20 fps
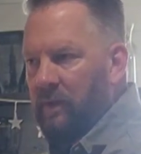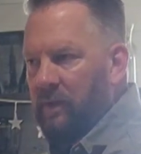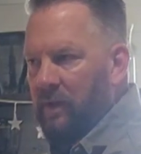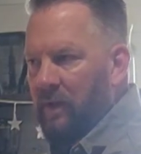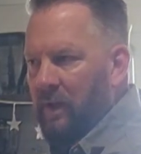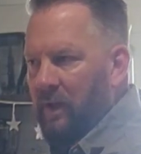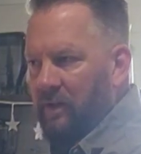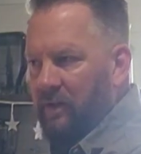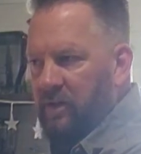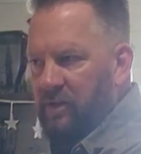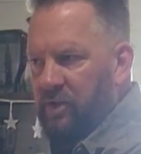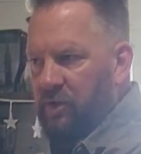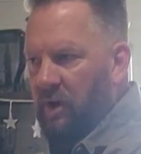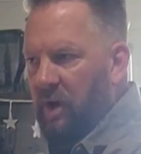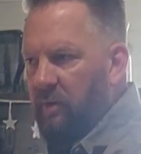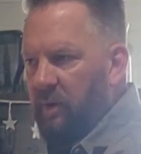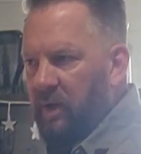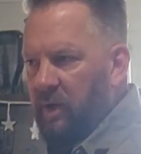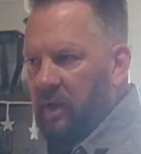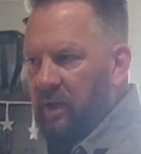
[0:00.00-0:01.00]
I like to
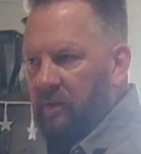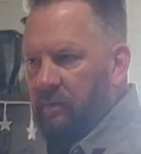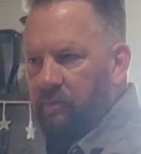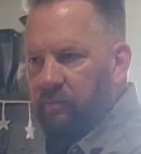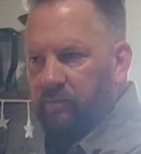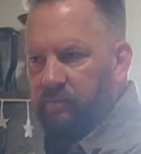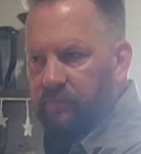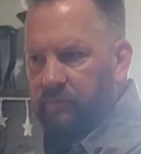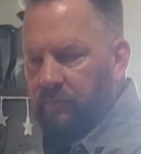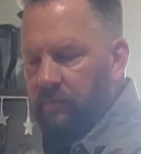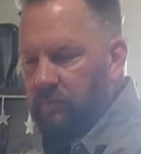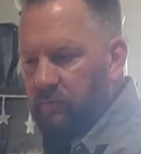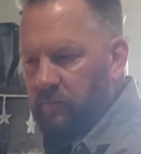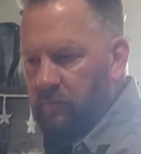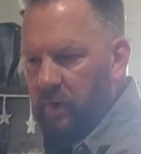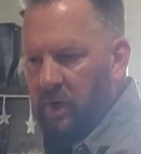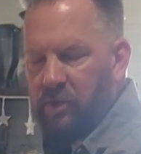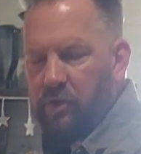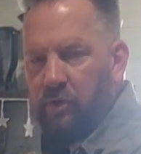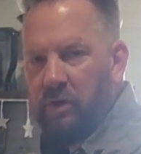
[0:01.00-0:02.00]
describe it like
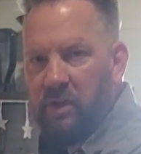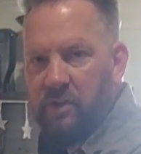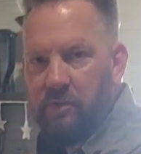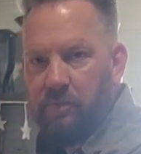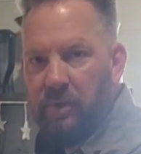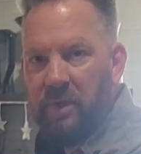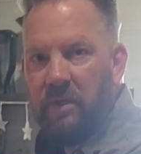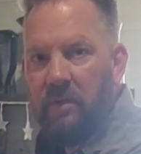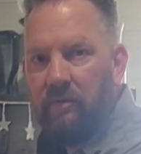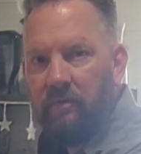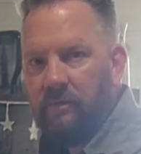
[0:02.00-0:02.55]
Rice Krispie. You